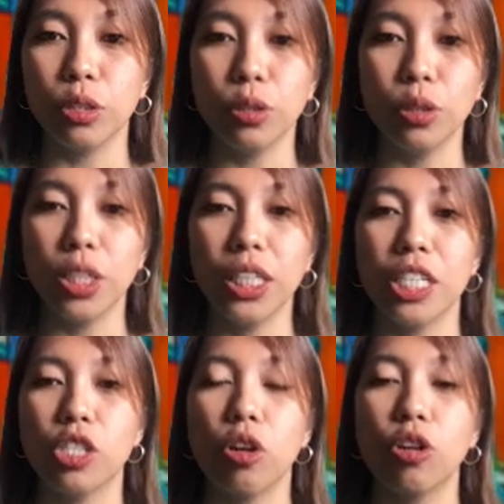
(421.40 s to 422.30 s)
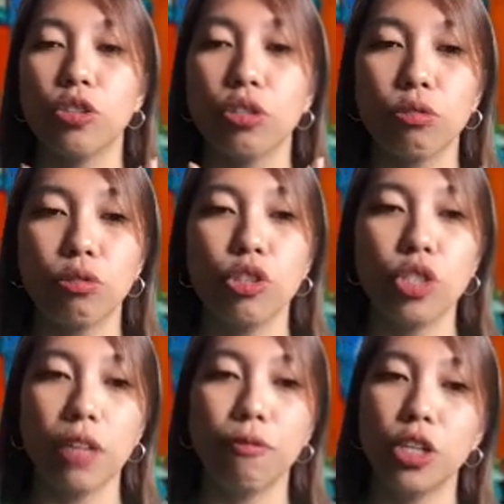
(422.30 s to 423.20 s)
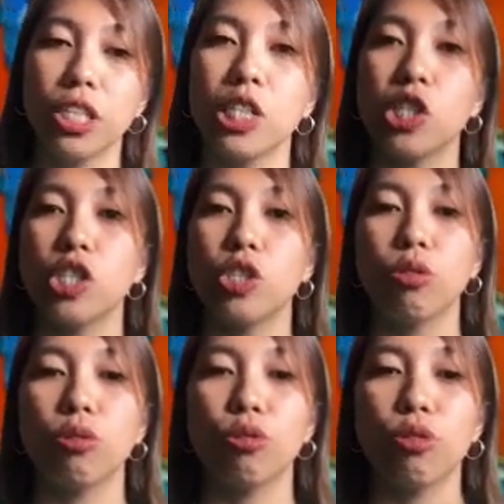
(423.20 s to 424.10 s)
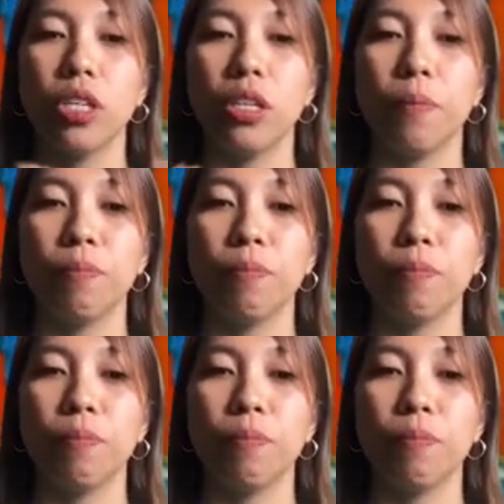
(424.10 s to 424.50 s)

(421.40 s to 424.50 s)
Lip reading: tool, it's also crucial for teachers to curate